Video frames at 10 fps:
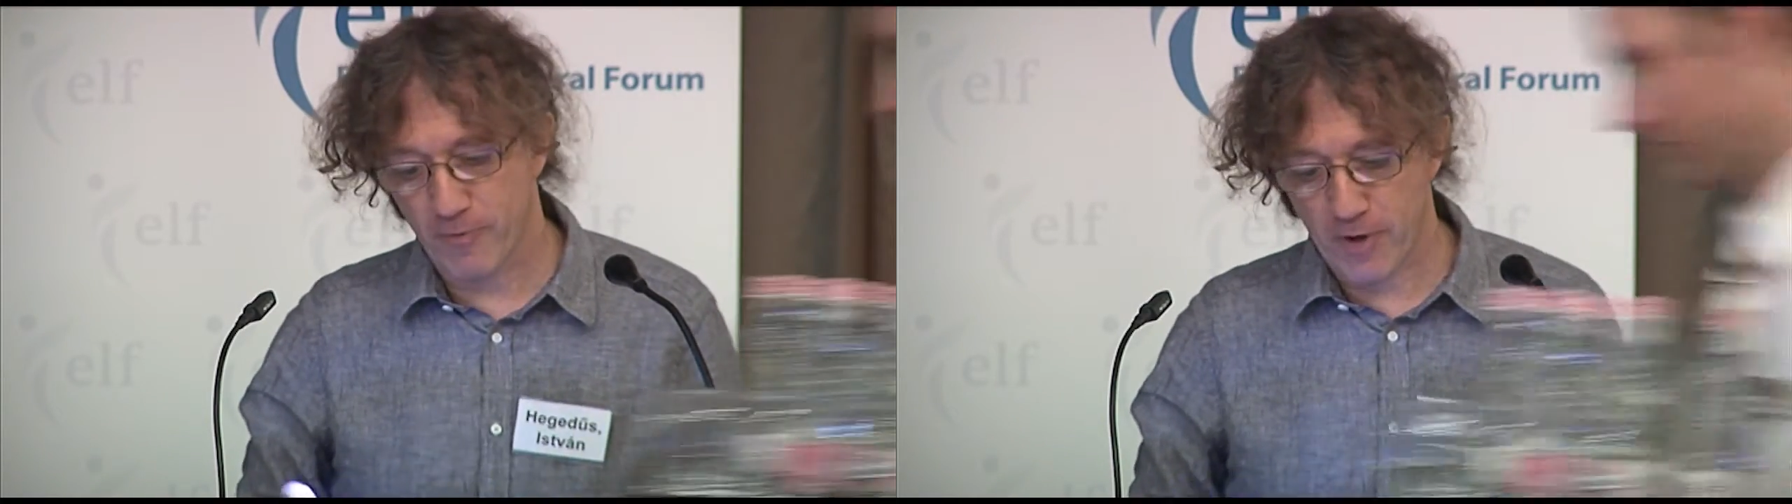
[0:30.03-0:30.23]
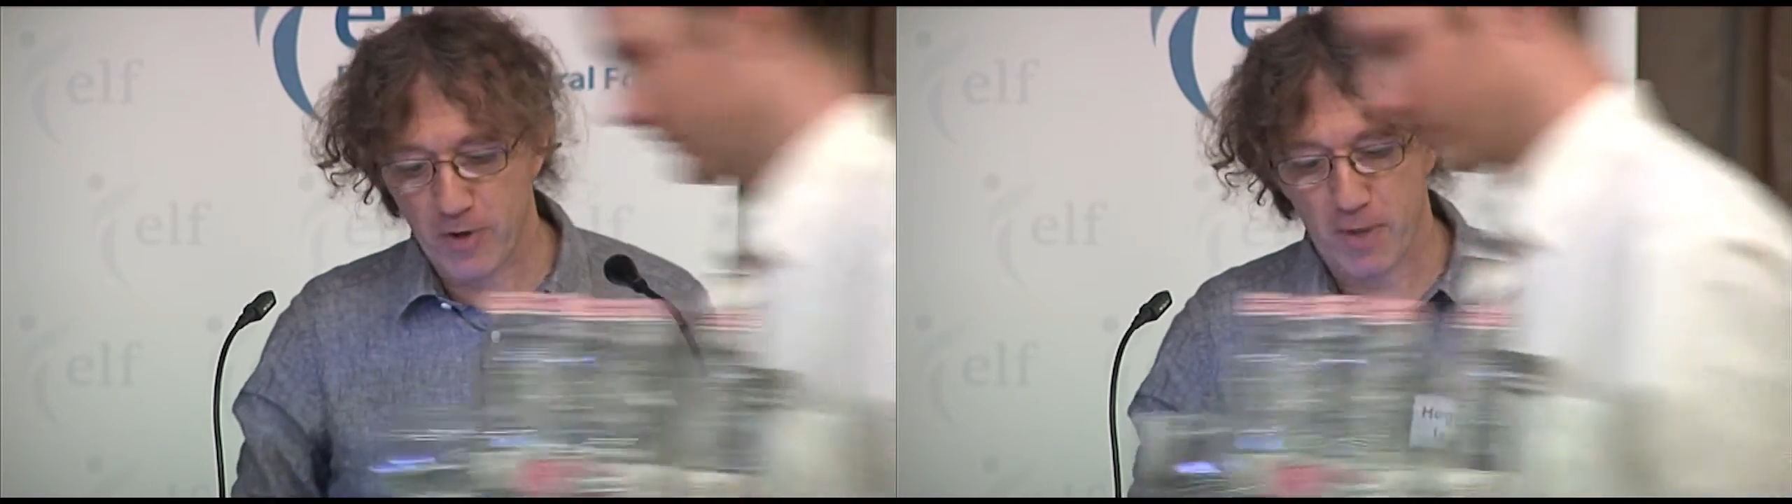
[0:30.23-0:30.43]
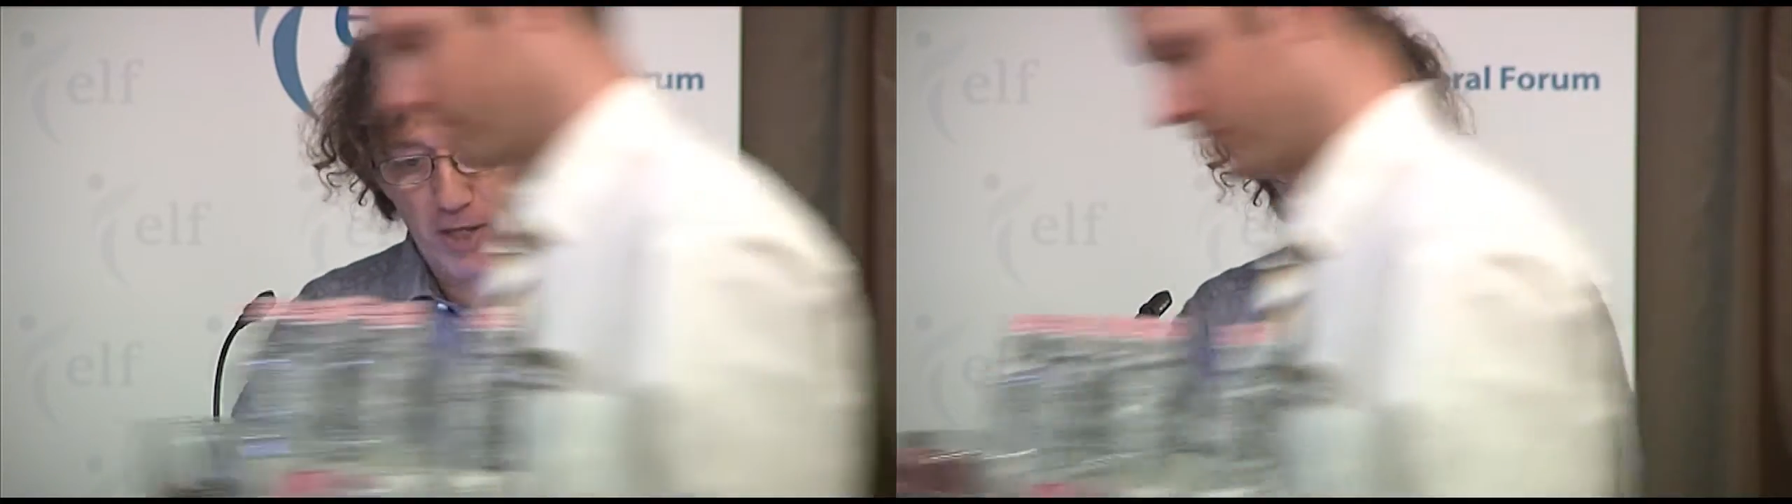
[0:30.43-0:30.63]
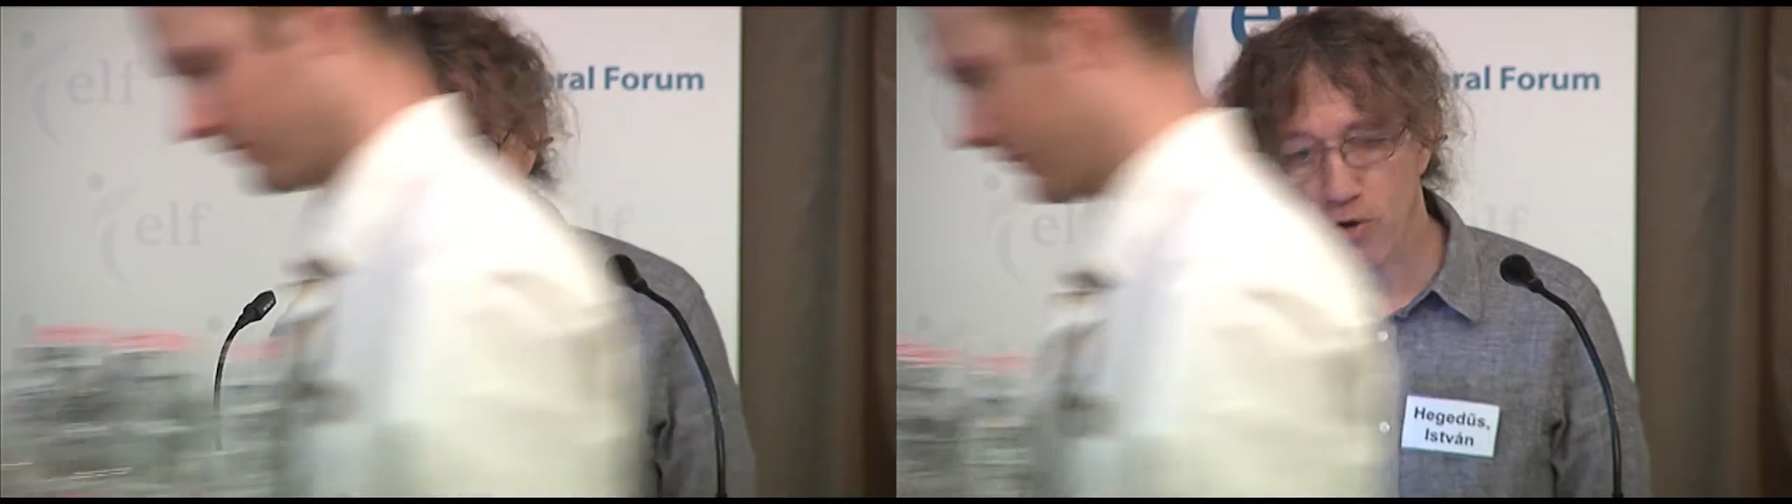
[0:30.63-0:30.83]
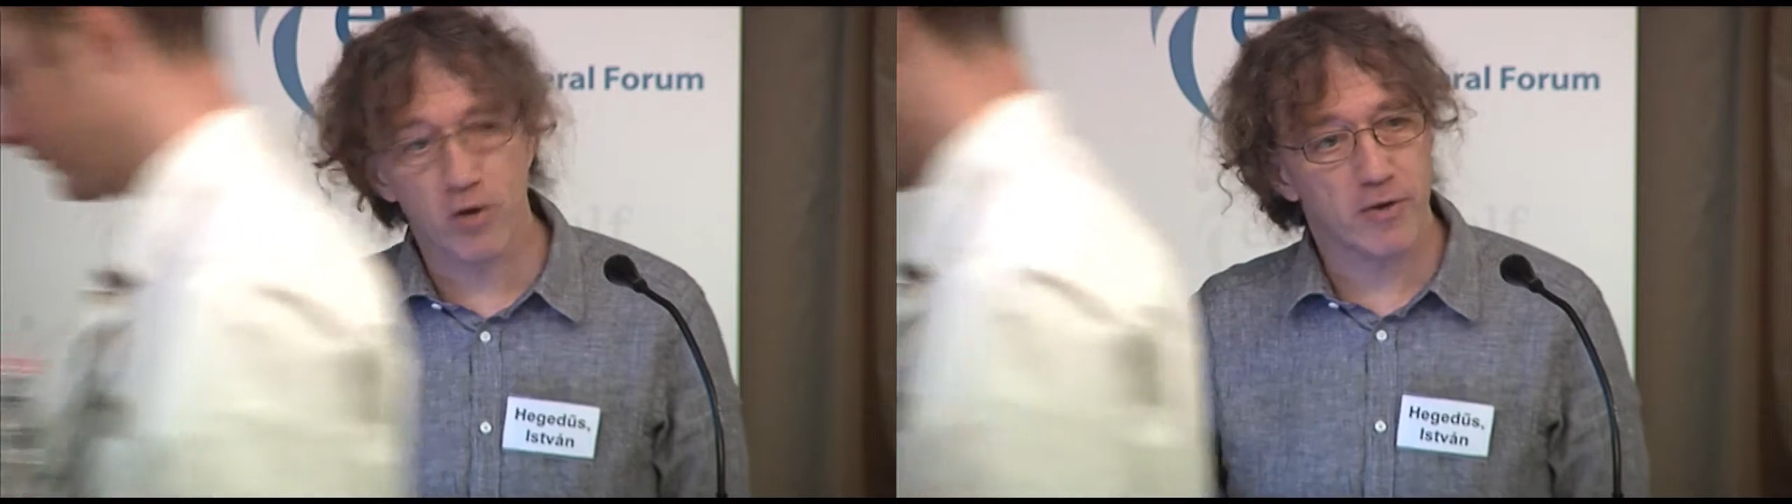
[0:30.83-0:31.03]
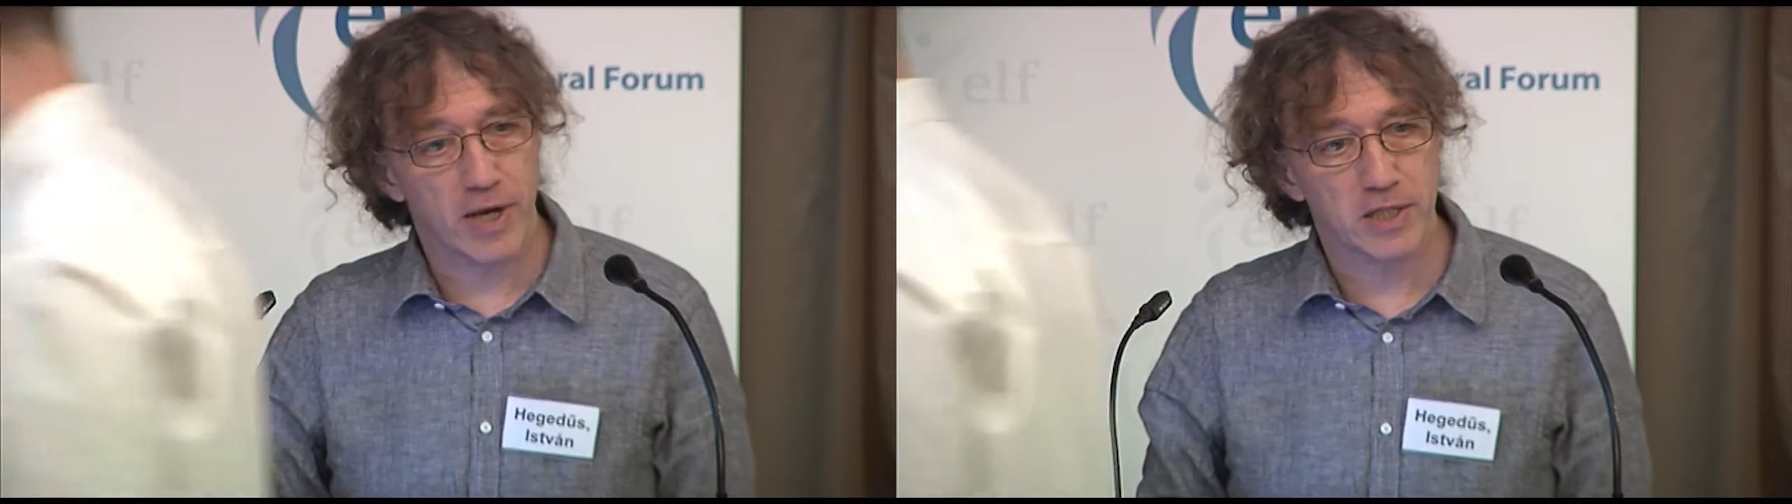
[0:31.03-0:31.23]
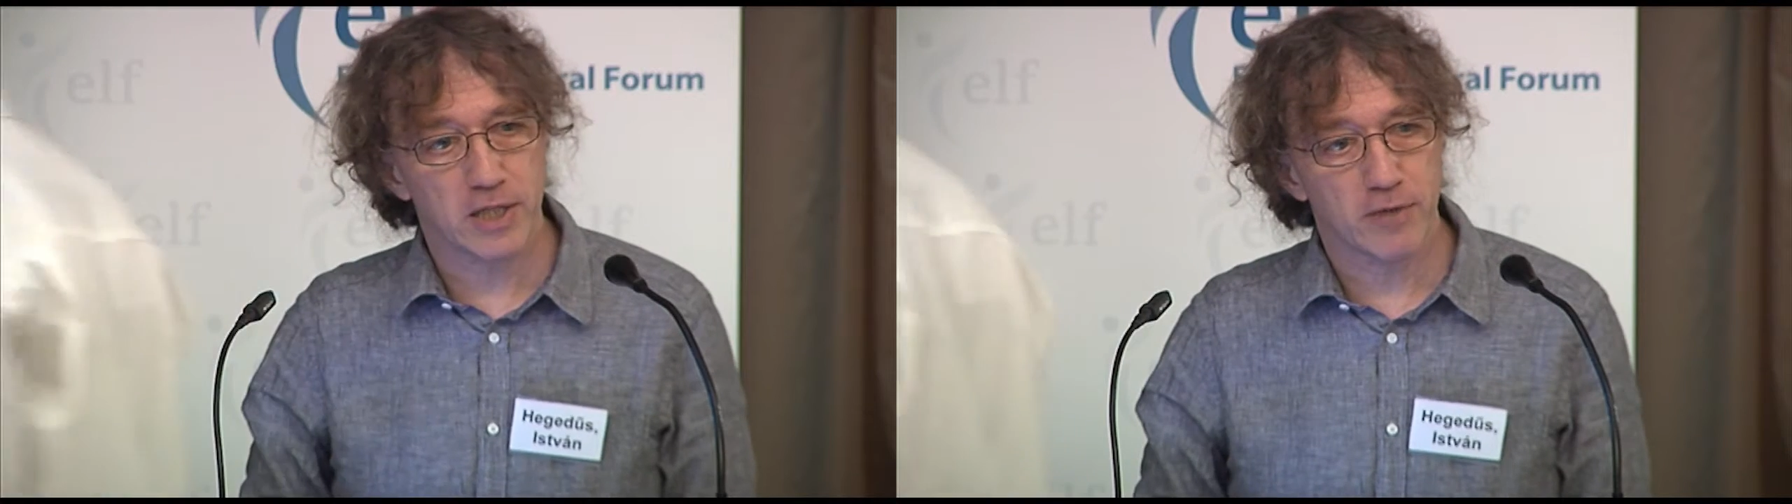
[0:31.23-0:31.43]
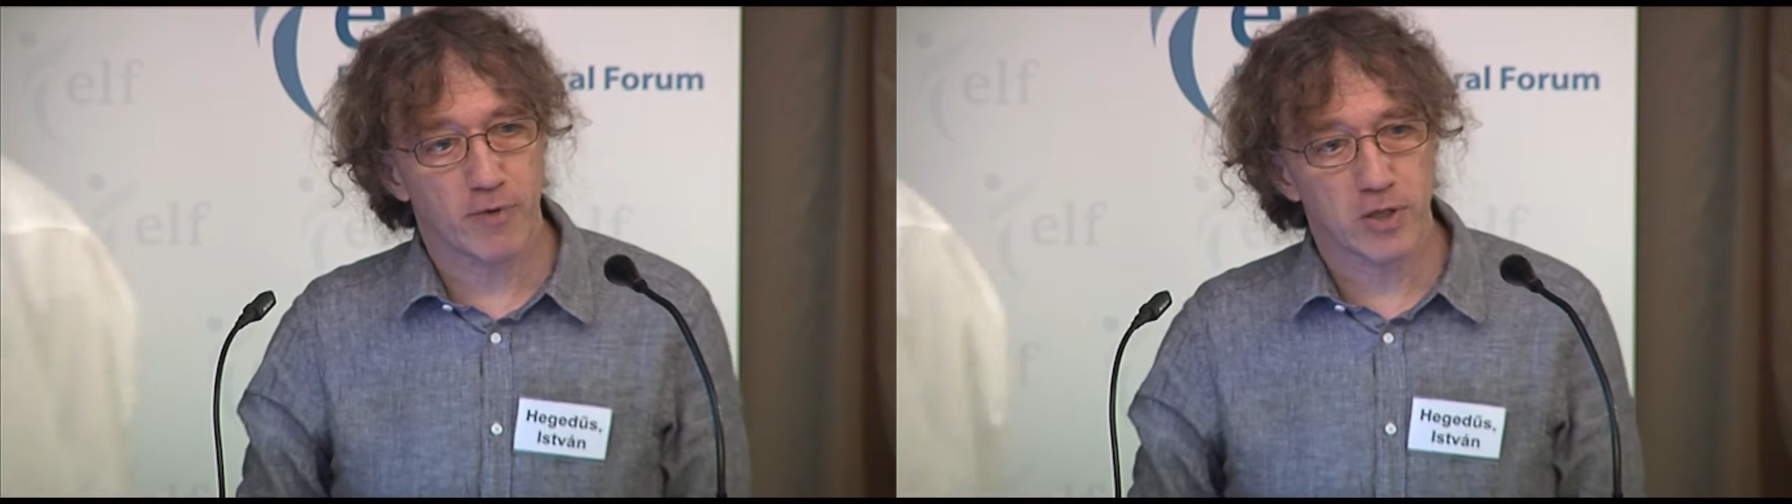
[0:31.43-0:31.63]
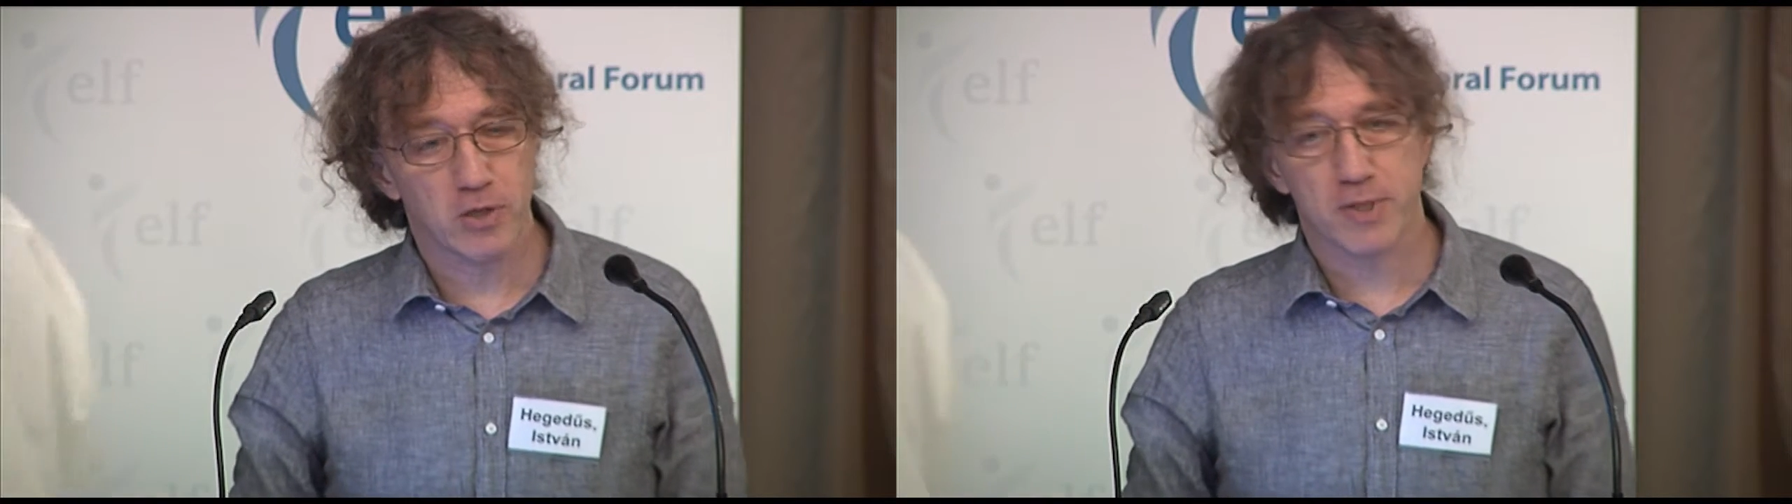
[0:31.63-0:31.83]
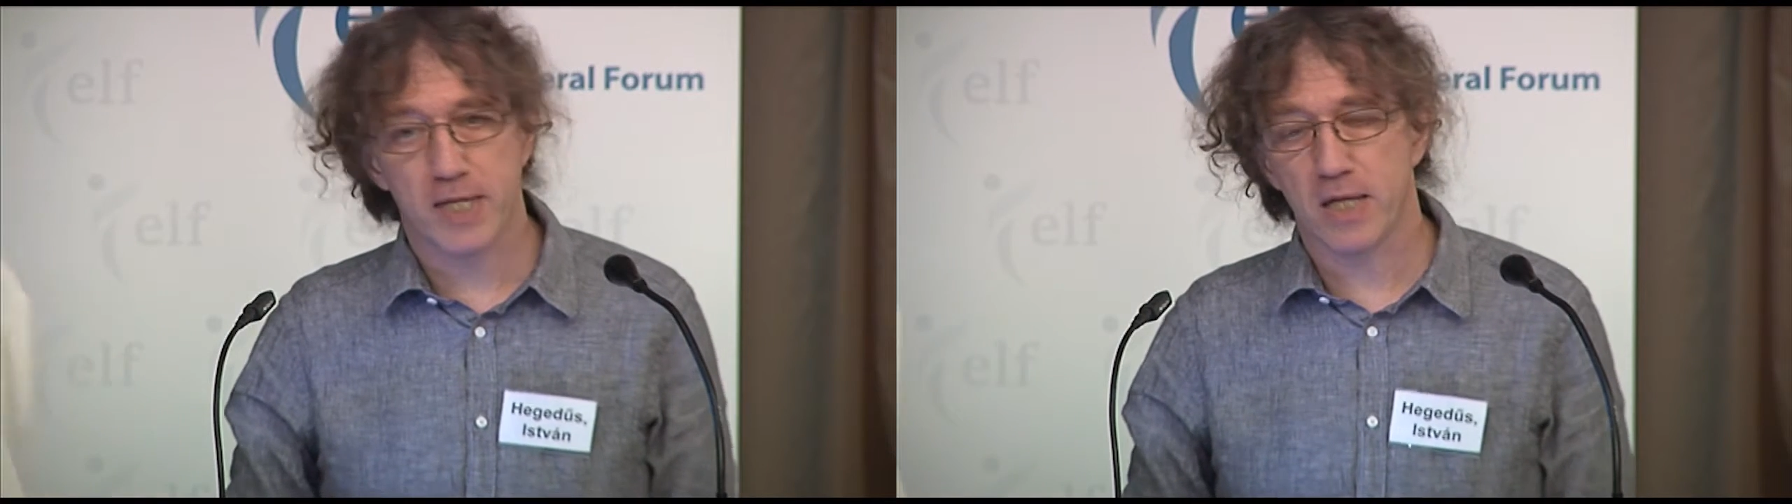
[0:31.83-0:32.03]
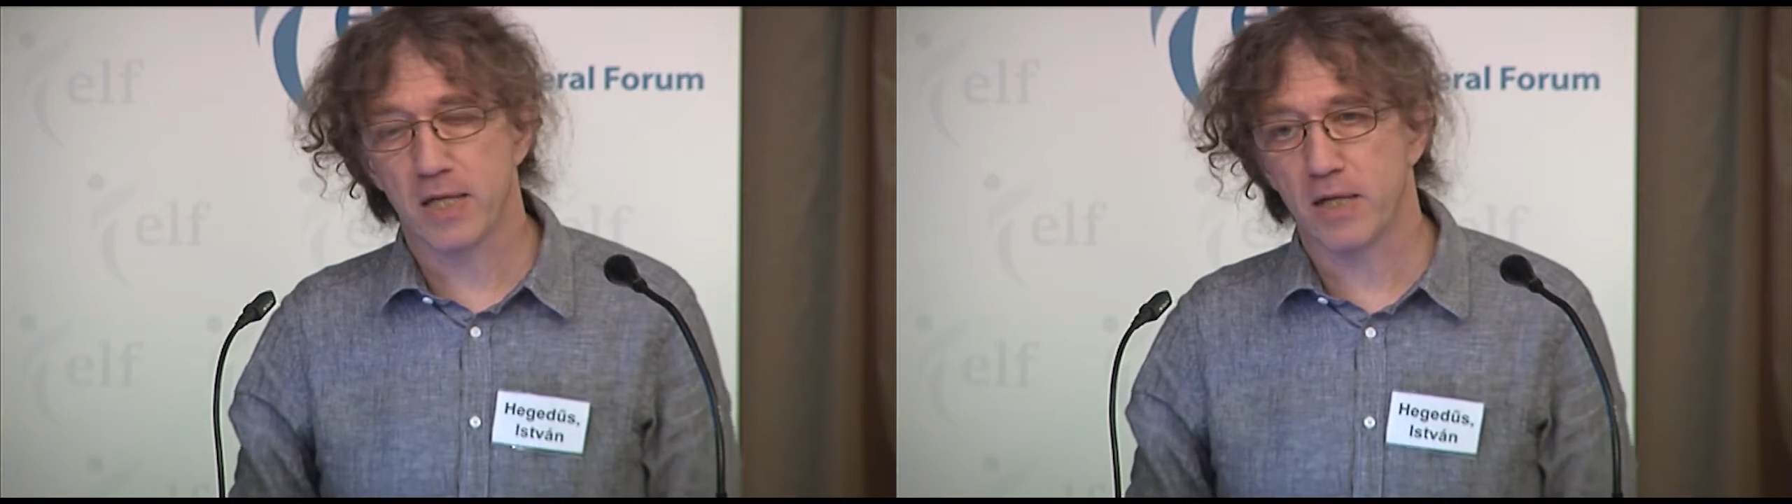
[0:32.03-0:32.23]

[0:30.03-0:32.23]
very much correlated what you said,